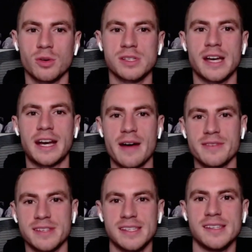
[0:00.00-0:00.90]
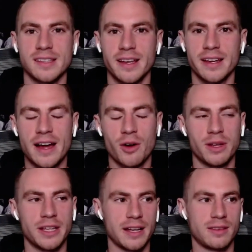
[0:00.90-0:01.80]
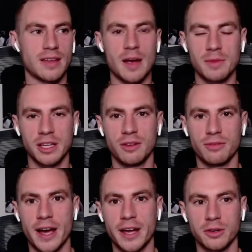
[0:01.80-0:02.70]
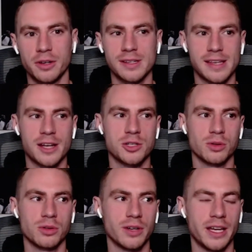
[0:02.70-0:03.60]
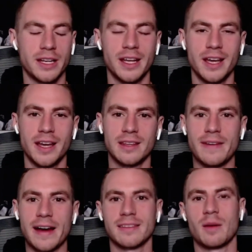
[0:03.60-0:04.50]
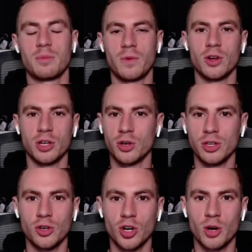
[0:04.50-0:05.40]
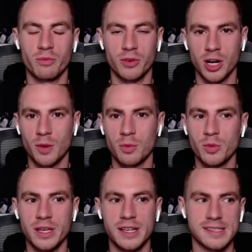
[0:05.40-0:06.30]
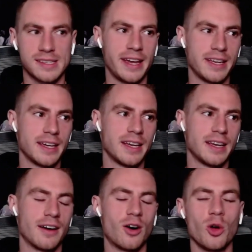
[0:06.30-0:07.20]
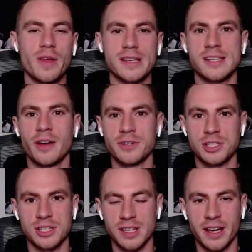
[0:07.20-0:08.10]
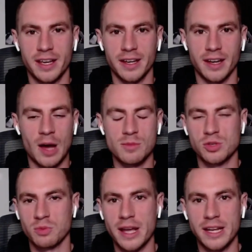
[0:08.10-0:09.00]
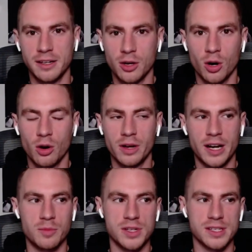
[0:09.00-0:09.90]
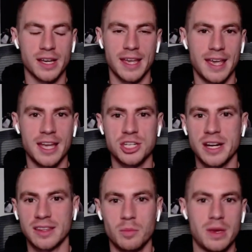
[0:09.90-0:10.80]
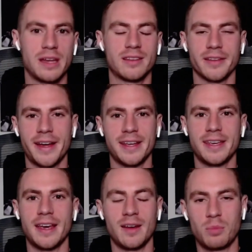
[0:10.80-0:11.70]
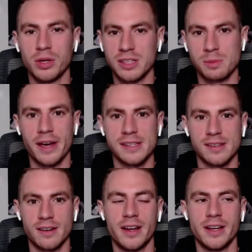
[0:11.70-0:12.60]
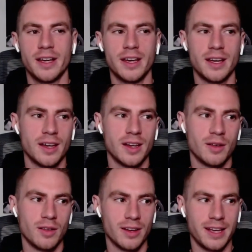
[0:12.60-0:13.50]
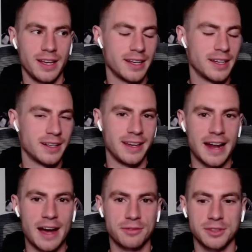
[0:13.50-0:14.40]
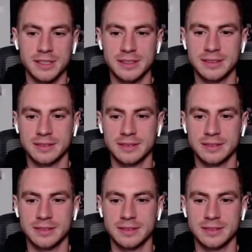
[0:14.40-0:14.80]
so excited to have a season laid out and like a Diamond League final on the schedule. And the fact that I'm going to go to Europe for a couple weeks, like, all that stuff is just like, I'm just ready to go, and I'm just like itching at the bit to like put the spikes on and get after it.